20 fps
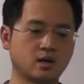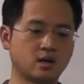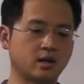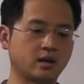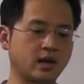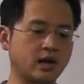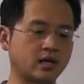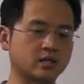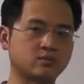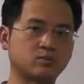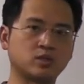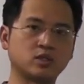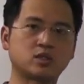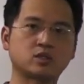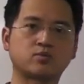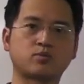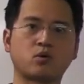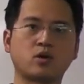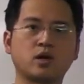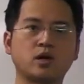that has been
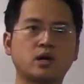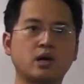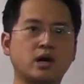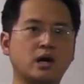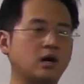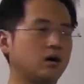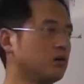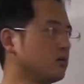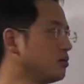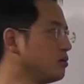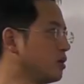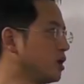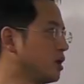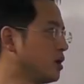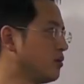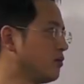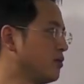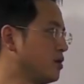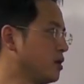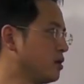spread out
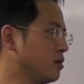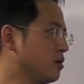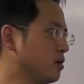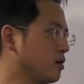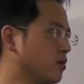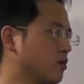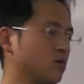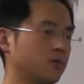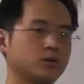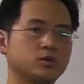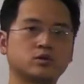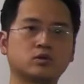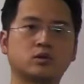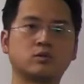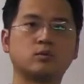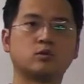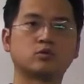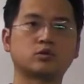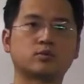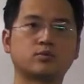via their
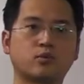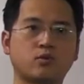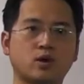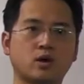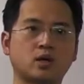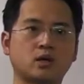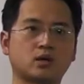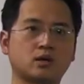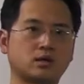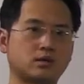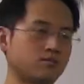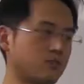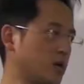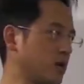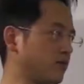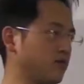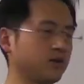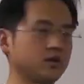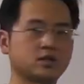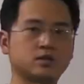chromosomal spread and
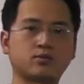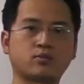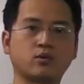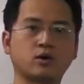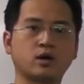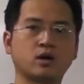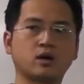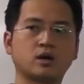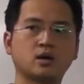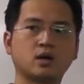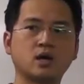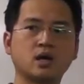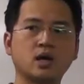metaphase spread,